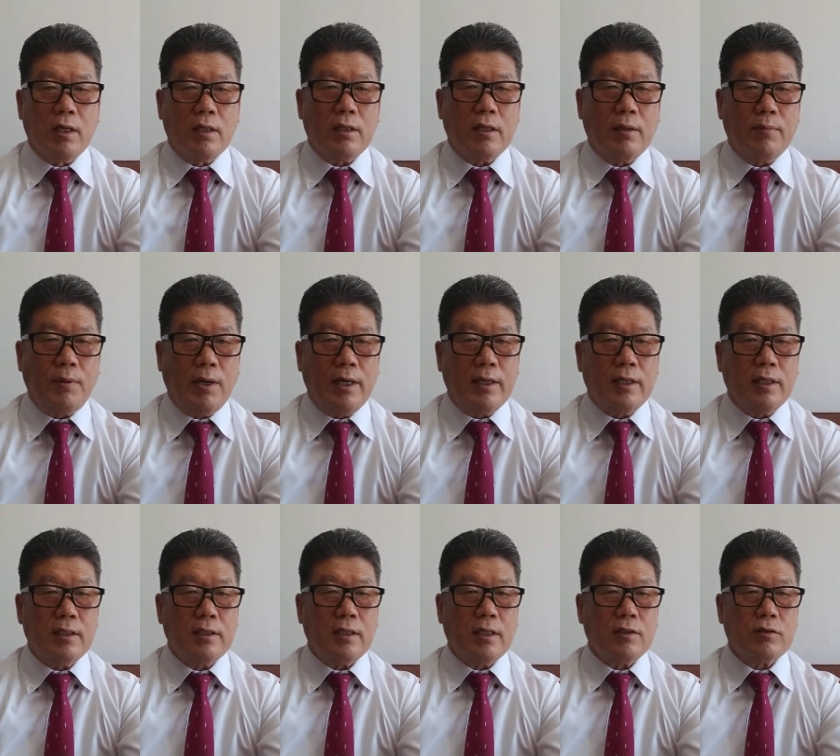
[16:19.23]
the
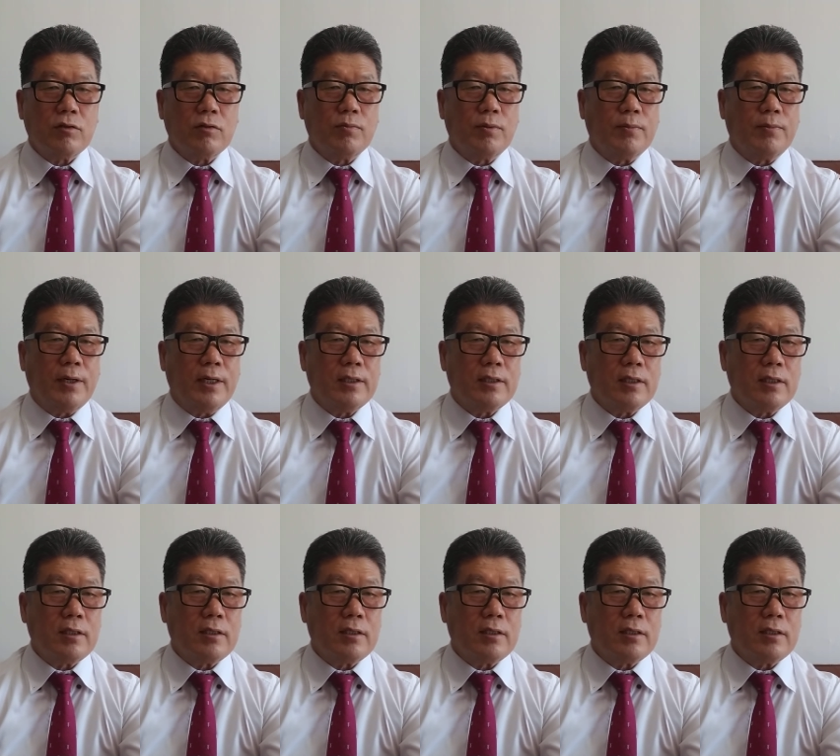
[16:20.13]
Financial Supervisory